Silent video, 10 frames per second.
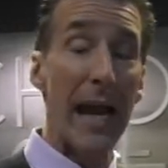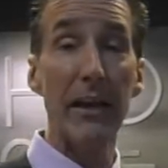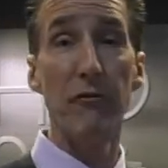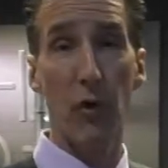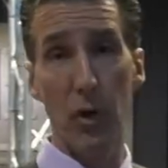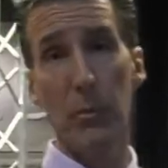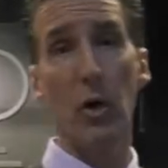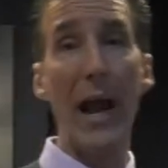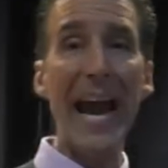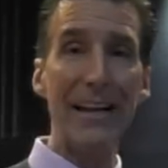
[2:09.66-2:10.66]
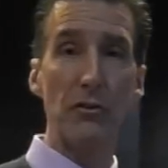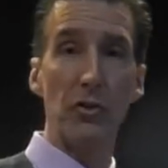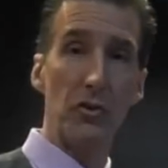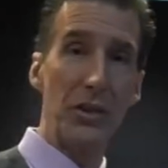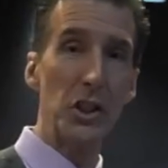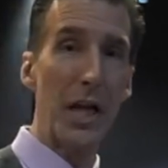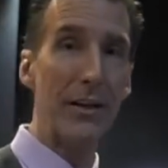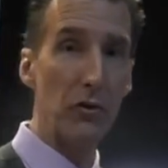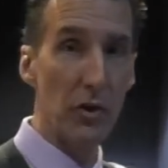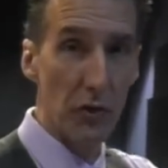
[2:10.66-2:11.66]
a former Answers in
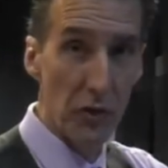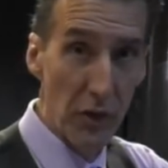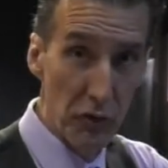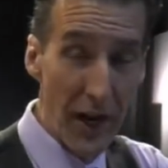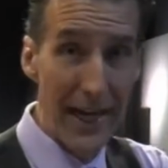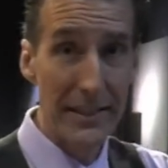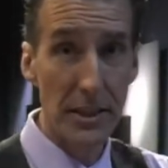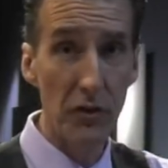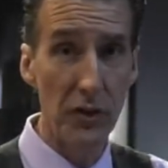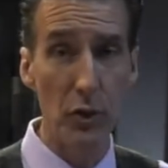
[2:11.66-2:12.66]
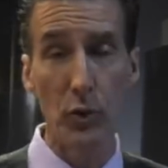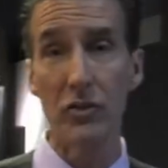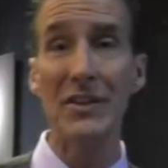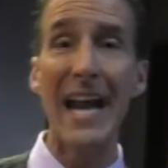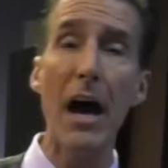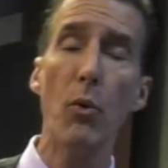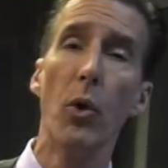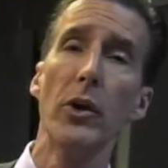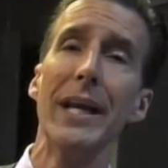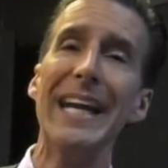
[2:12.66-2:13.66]
Genesis scientist who is now
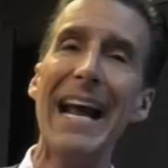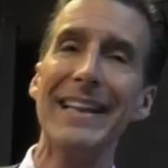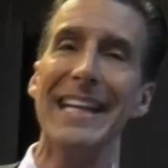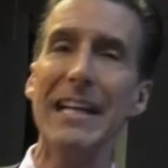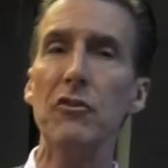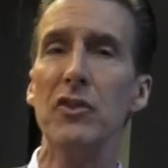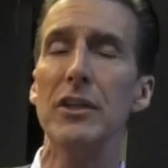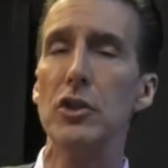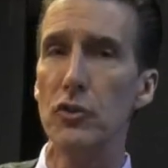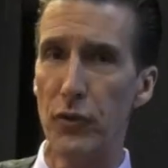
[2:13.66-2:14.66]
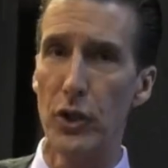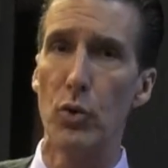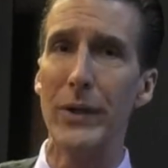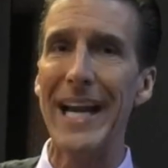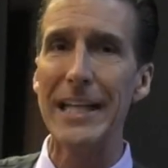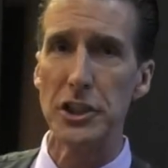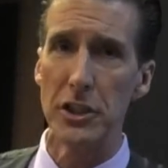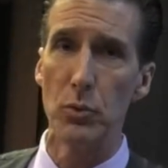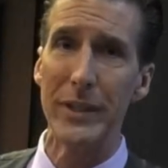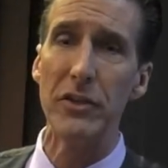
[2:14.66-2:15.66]
working at the Institute for
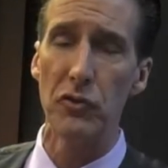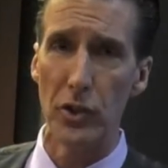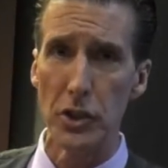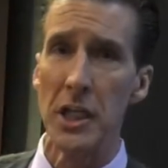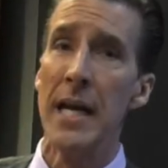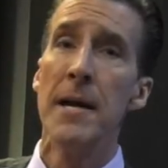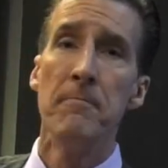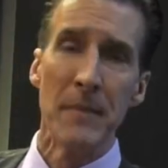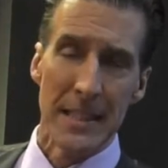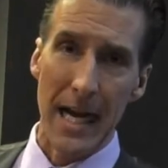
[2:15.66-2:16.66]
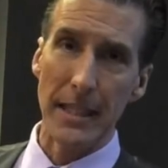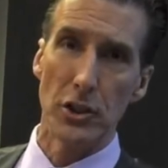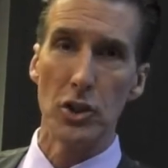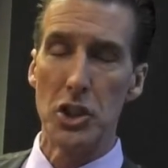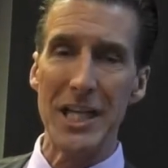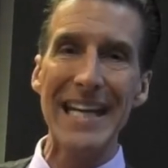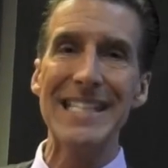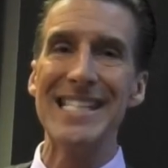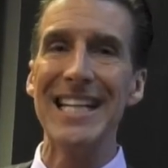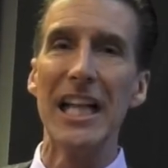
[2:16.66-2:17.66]
Creation Research. Dr.
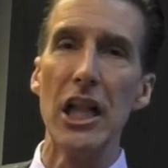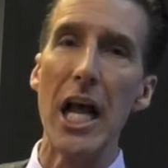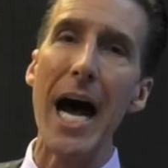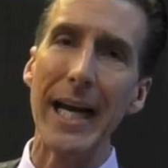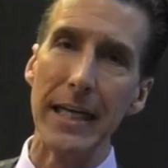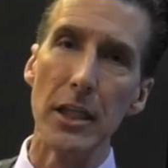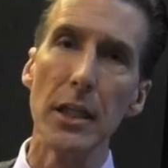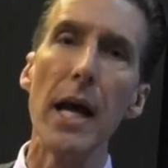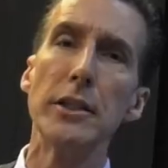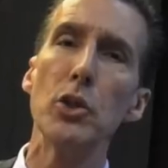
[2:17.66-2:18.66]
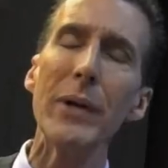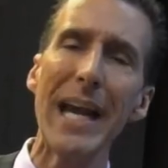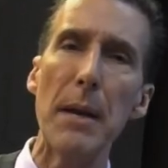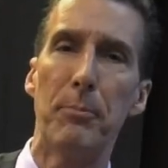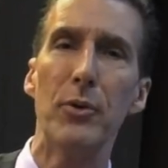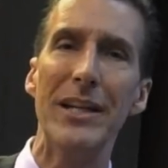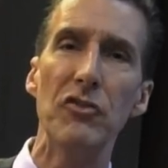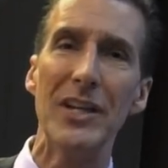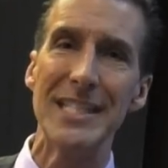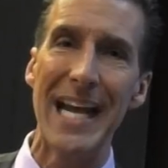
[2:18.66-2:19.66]
Jason Lisle, uh, doing a
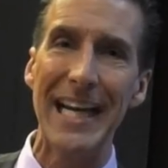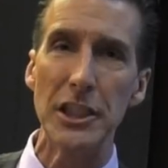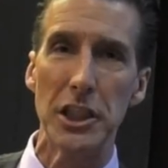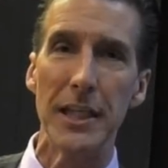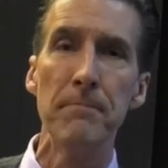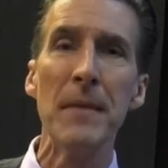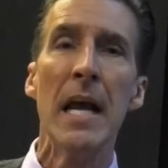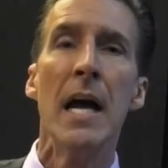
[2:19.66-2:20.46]
presentation